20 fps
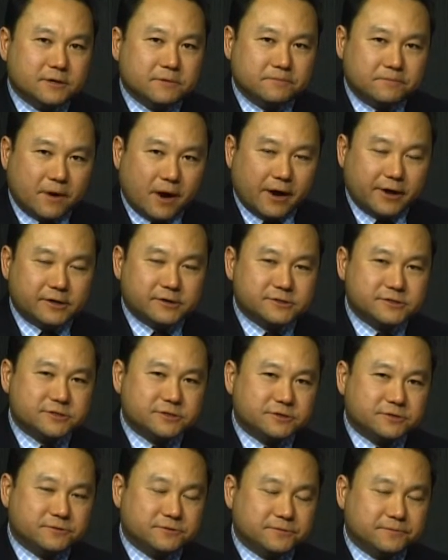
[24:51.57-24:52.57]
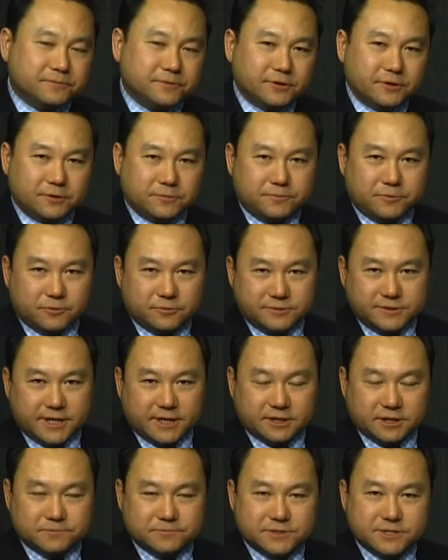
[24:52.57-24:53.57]
buyers to, you know,
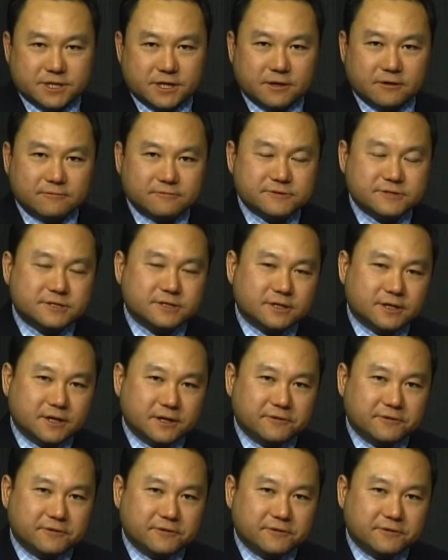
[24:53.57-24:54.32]
protect themselves